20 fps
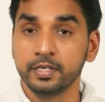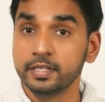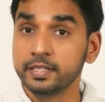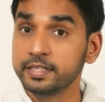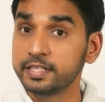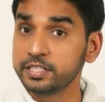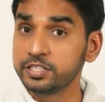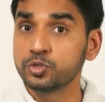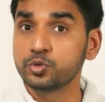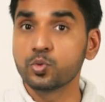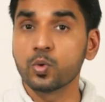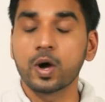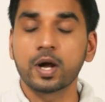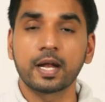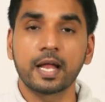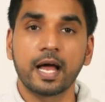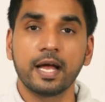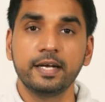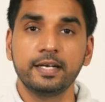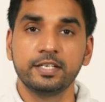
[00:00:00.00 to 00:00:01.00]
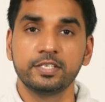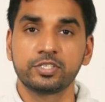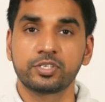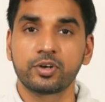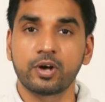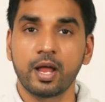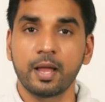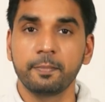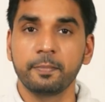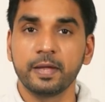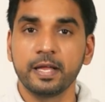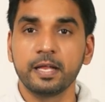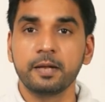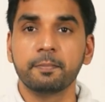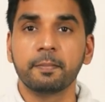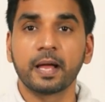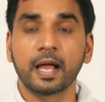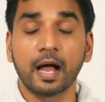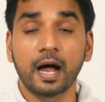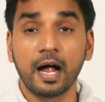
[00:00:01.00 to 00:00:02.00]
This is what I describe
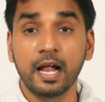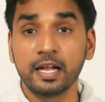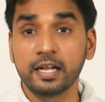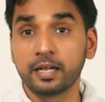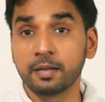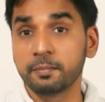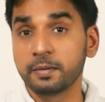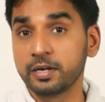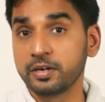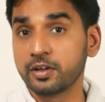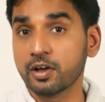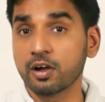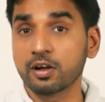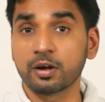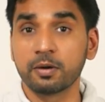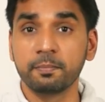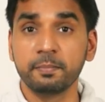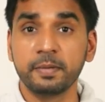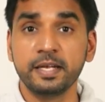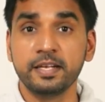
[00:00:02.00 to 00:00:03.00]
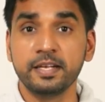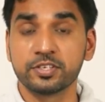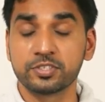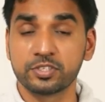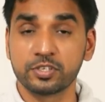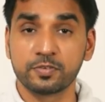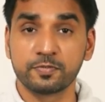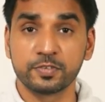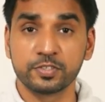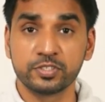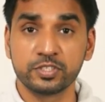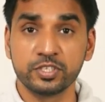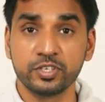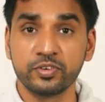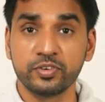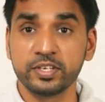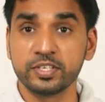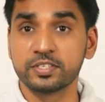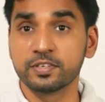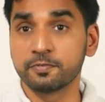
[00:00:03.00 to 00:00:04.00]
in my Ultimate Docker Media Server
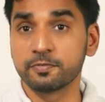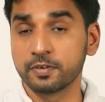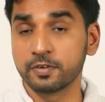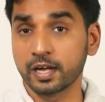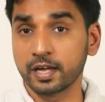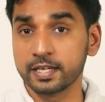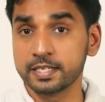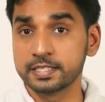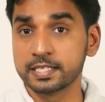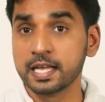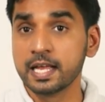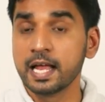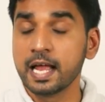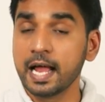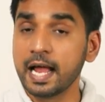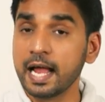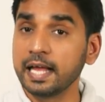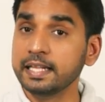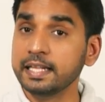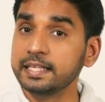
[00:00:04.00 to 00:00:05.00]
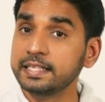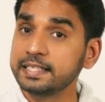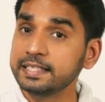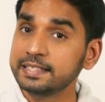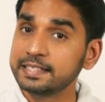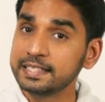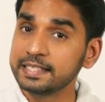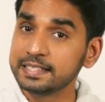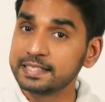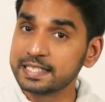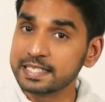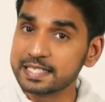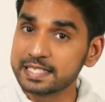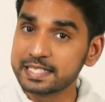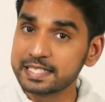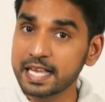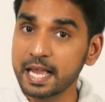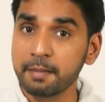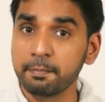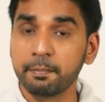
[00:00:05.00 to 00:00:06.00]
series of guides, and this is the
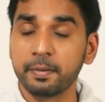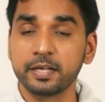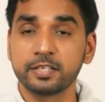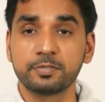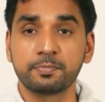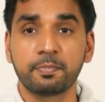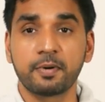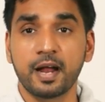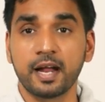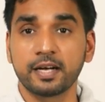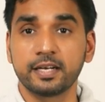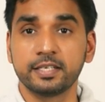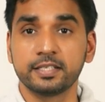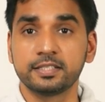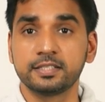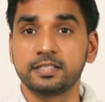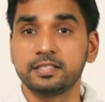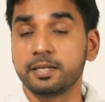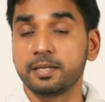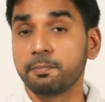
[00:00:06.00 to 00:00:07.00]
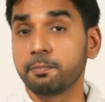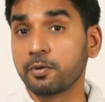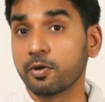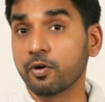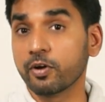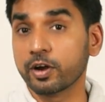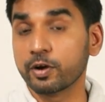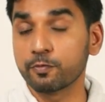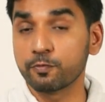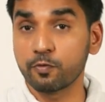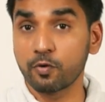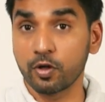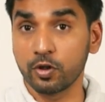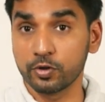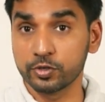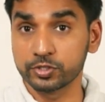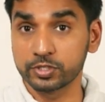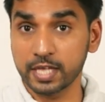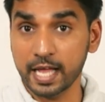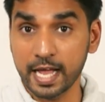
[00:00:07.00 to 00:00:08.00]
same best practice Deployarr
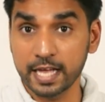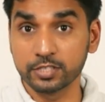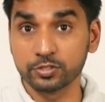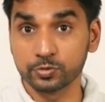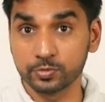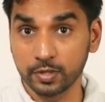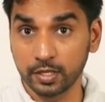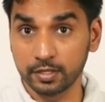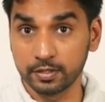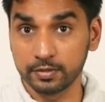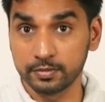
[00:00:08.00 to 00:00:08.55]
follows as well.